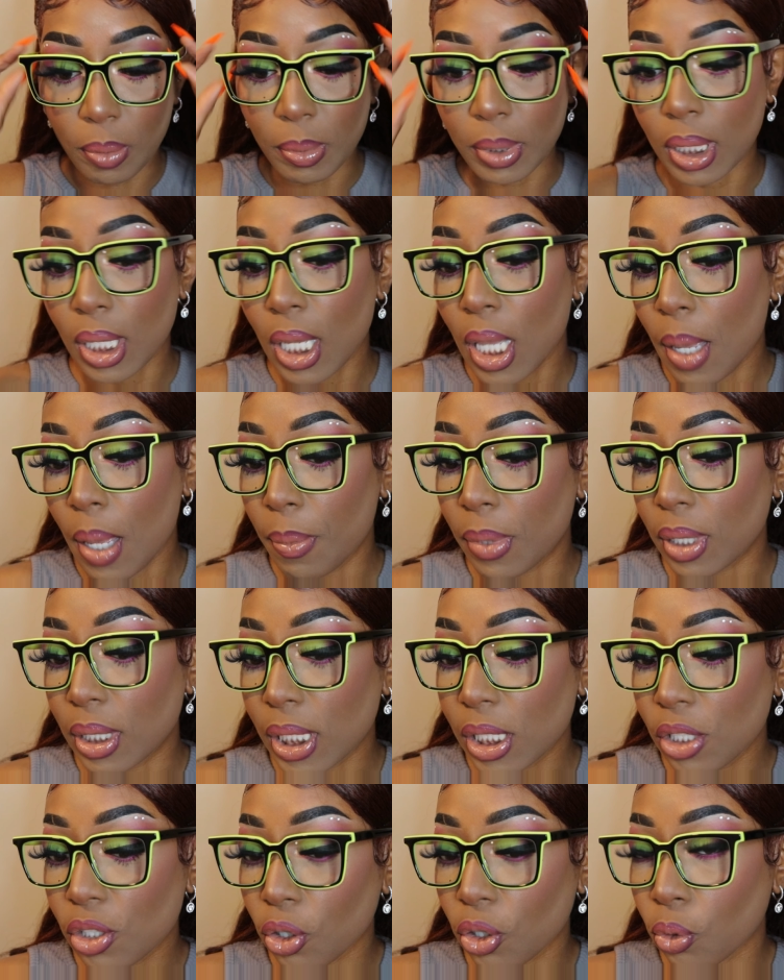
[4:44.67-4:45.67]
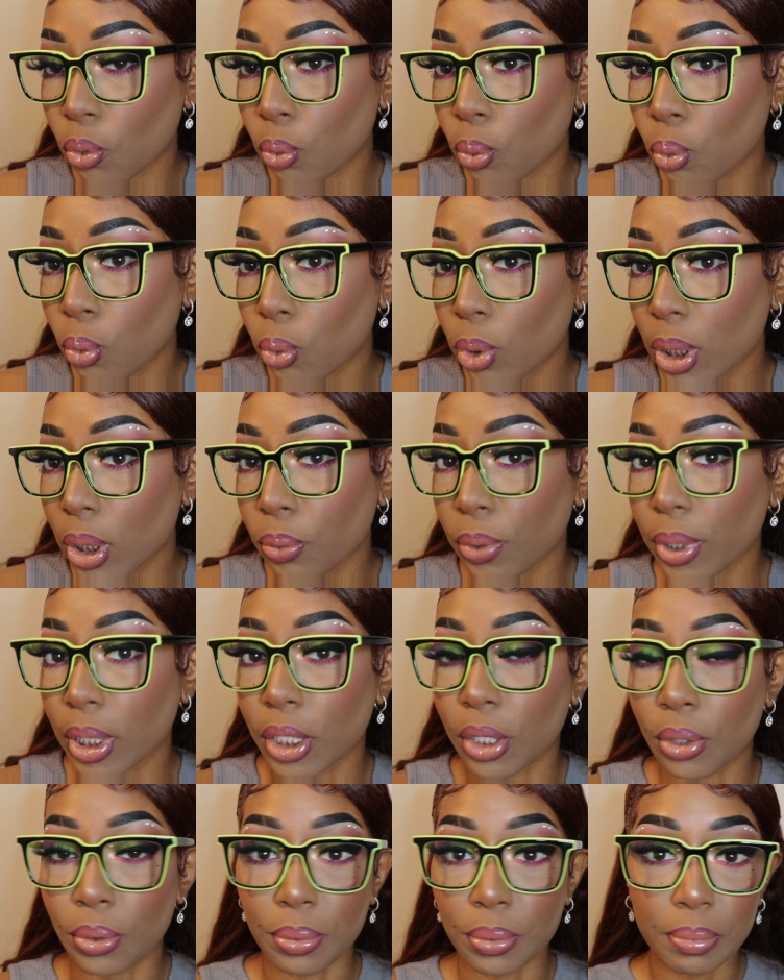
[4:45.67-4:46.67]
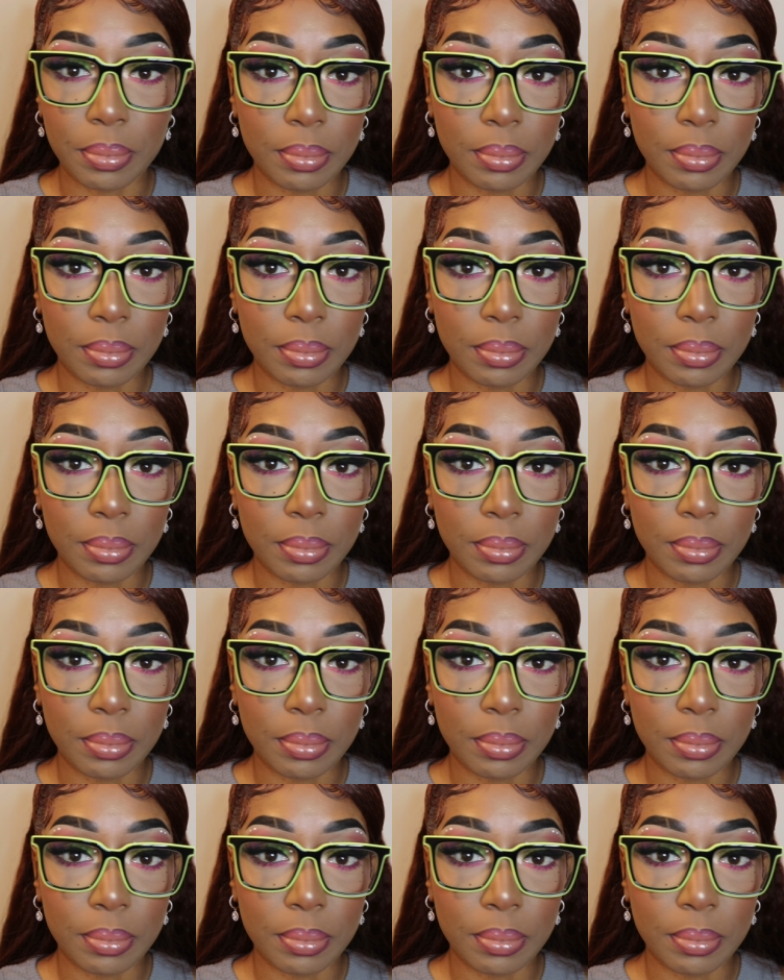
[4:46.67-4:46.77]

me. But these are really cute.